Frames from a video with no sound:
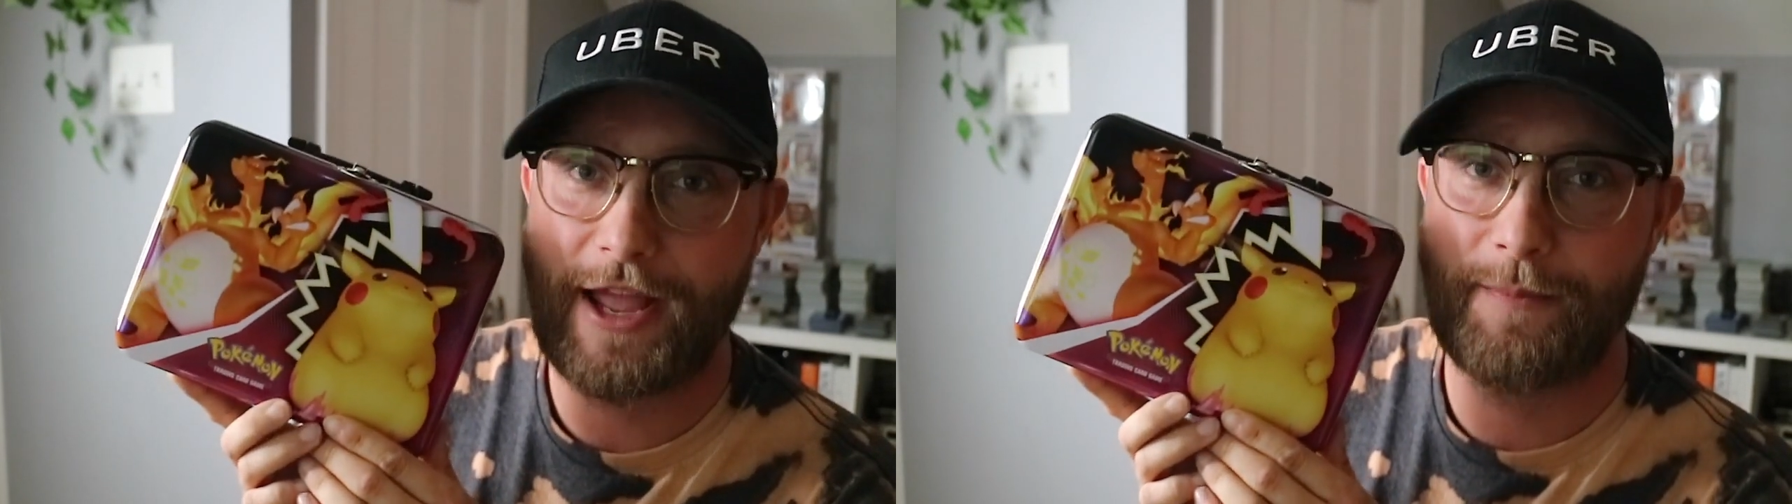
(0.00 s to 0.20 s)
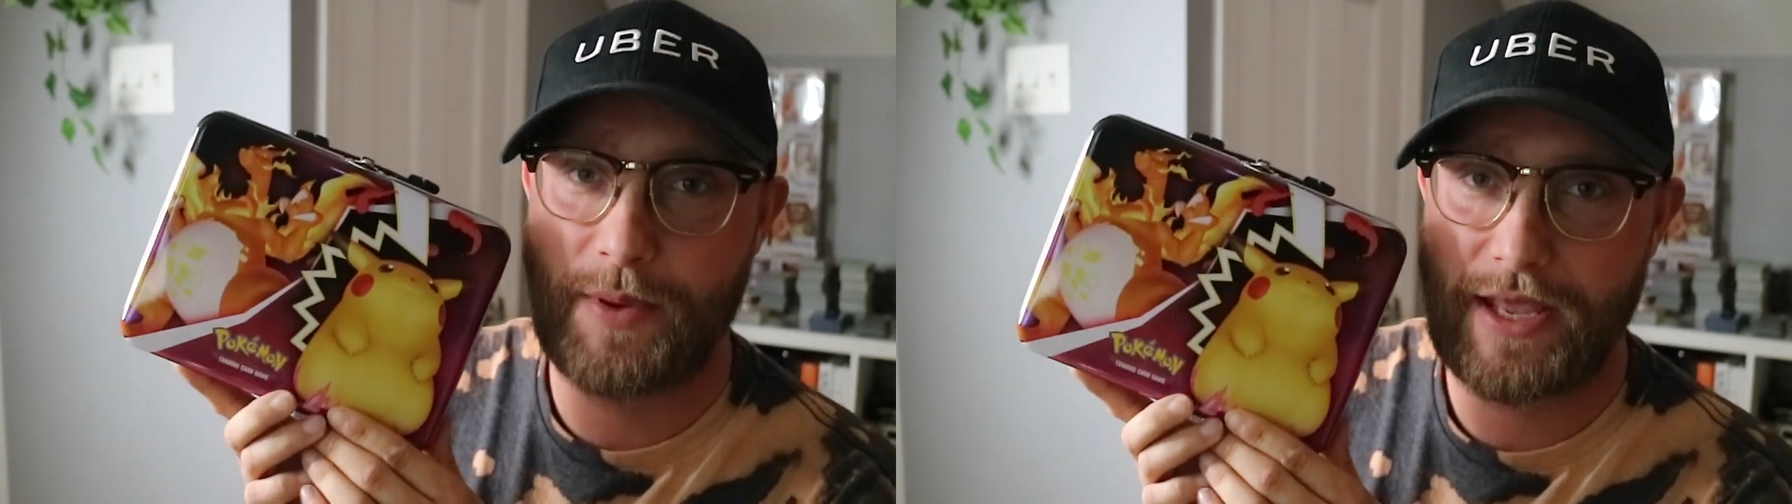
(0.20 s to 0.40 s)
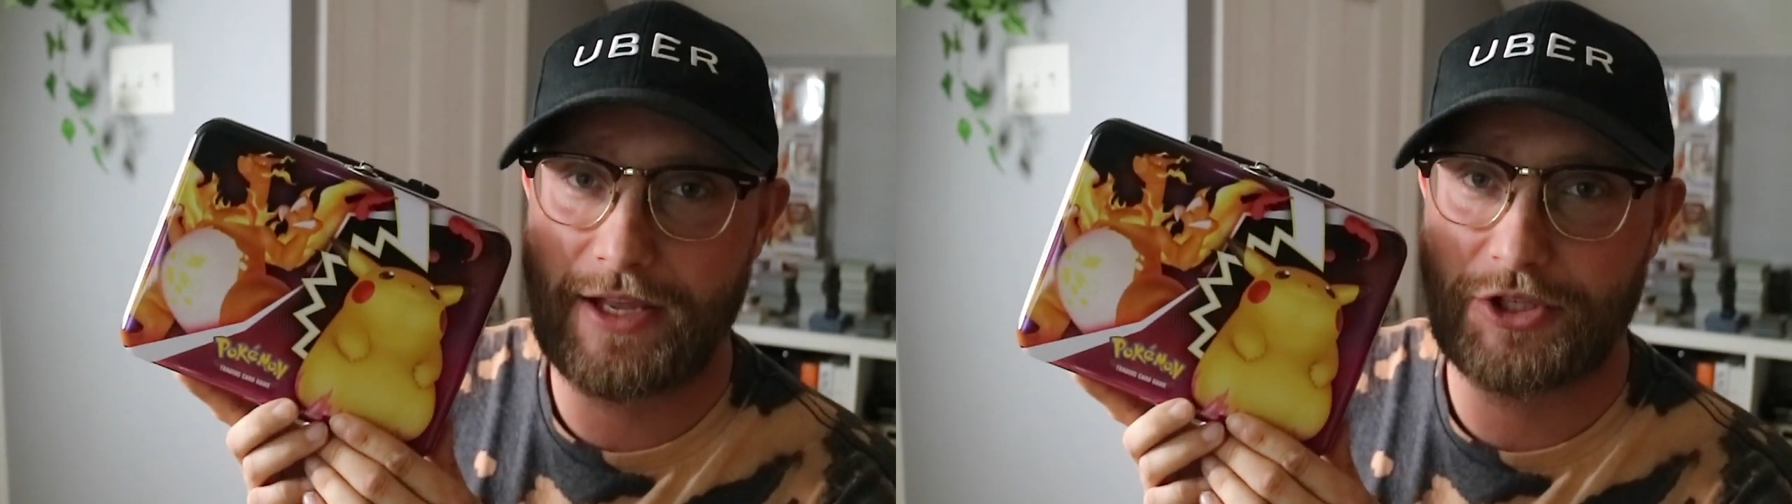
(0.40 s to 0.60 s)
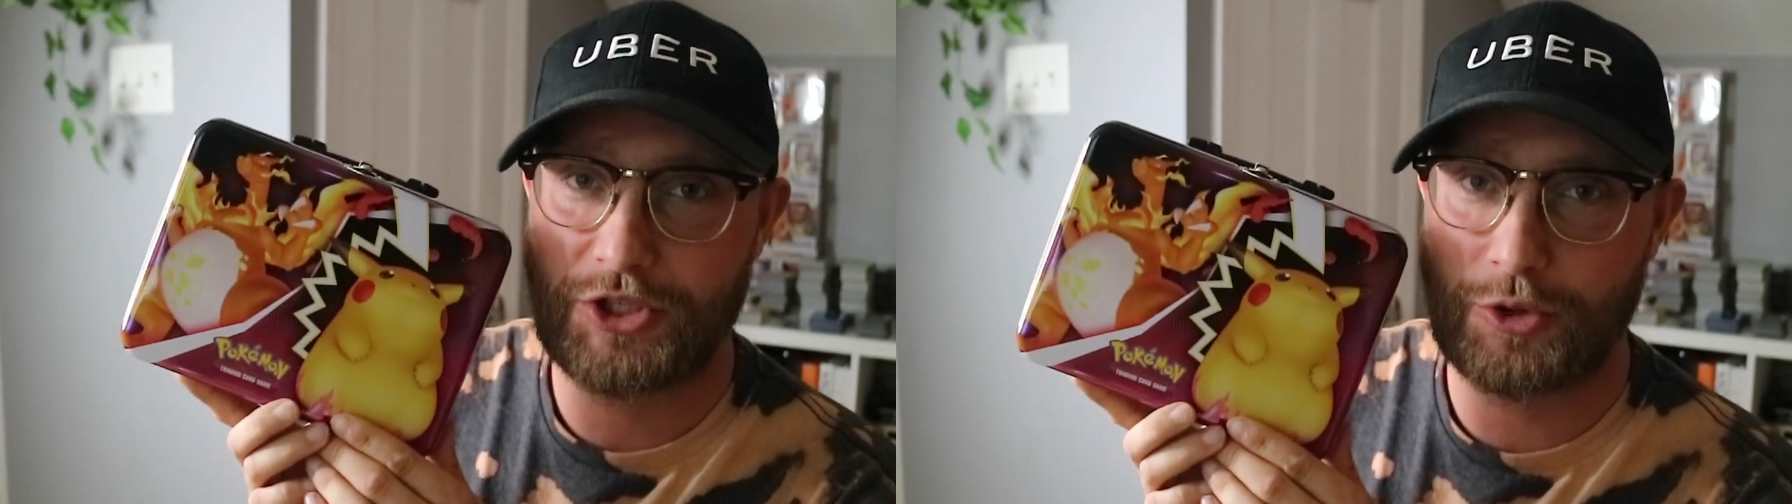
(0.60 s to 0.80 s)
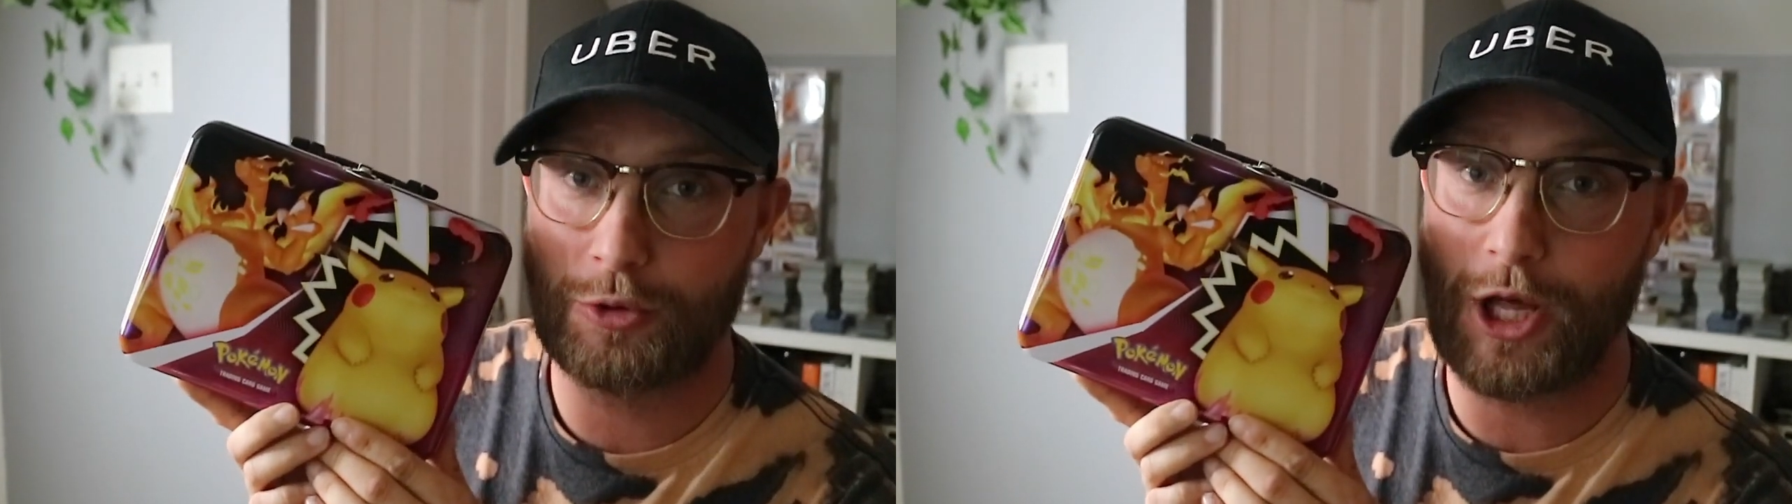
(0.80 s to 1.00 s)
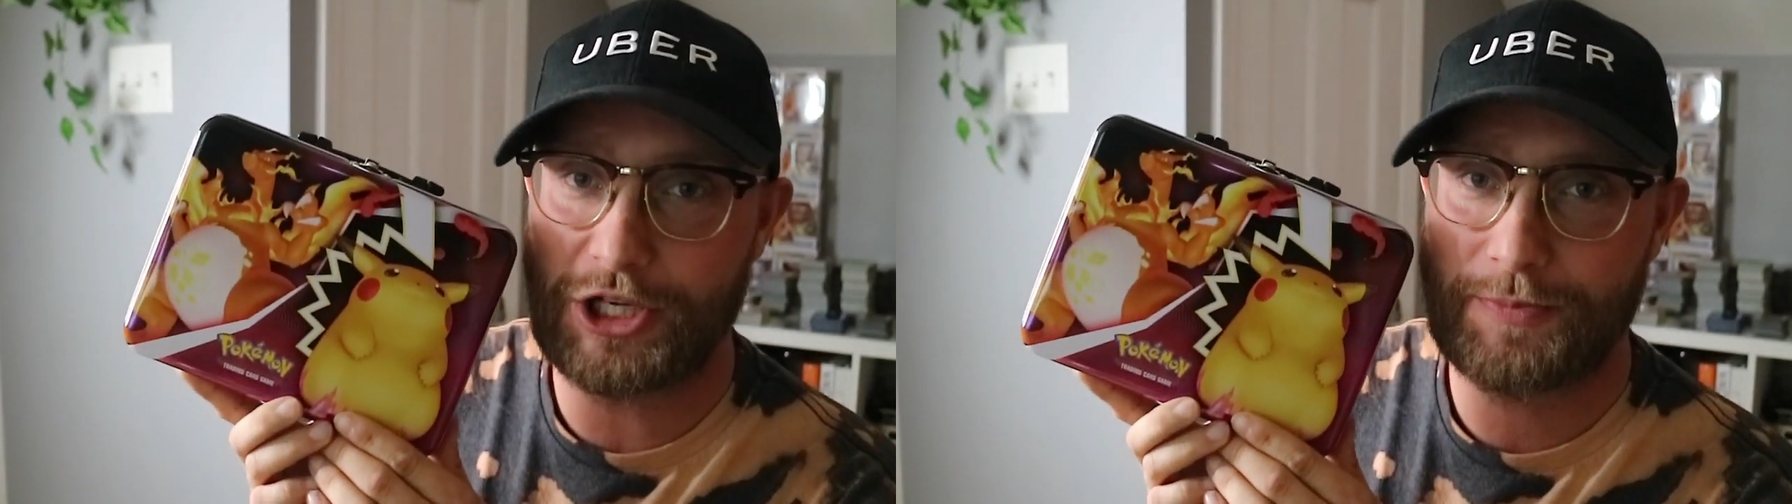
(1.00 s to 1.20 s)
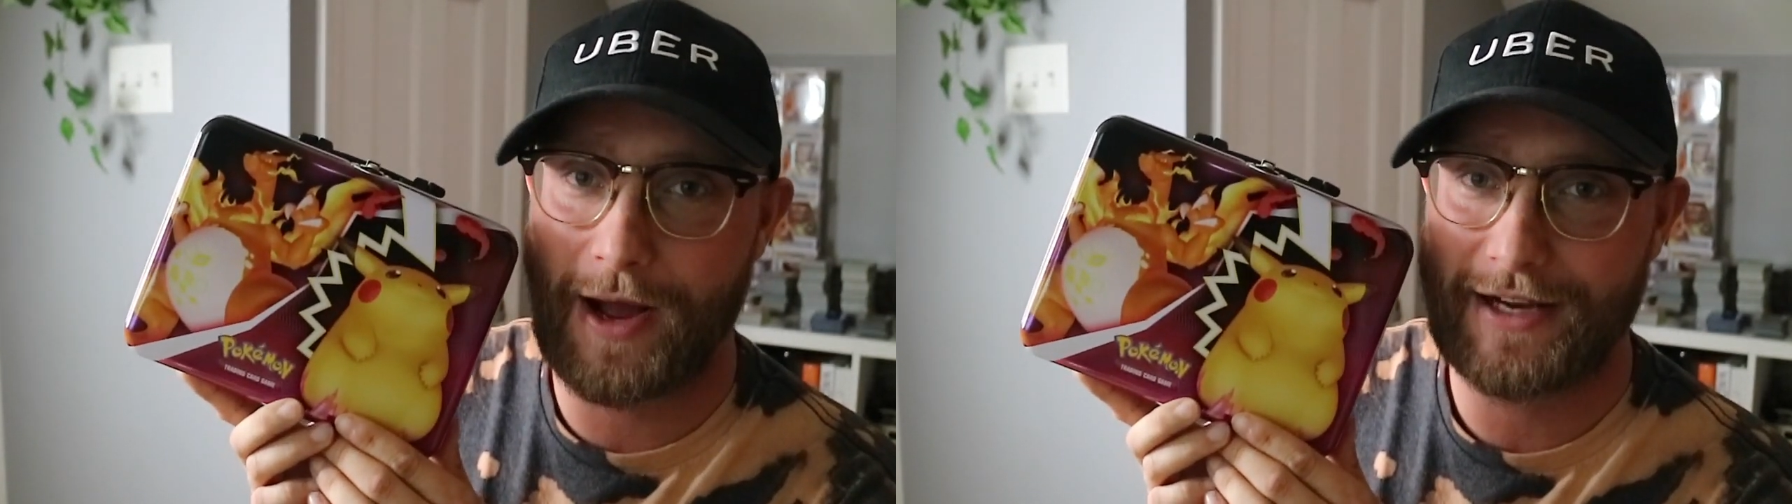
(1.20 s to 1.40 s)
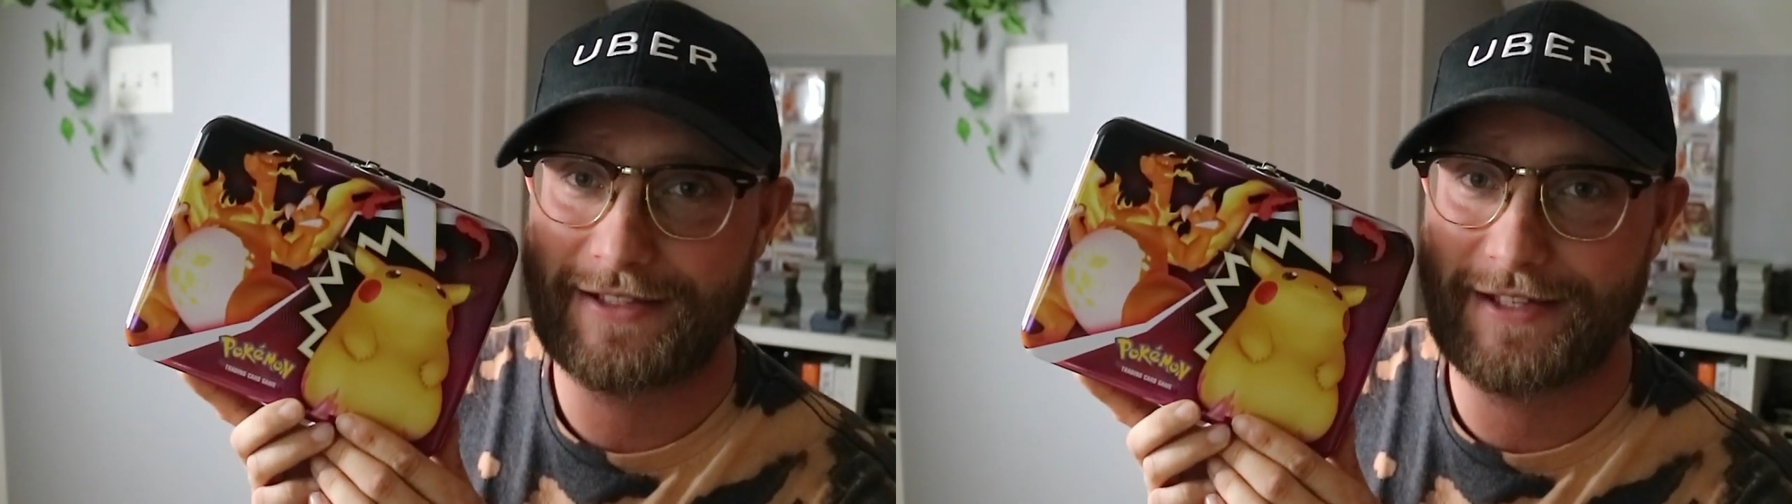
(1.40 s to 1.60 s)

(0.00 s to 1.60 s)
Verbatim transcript: and Pikachu lunchbox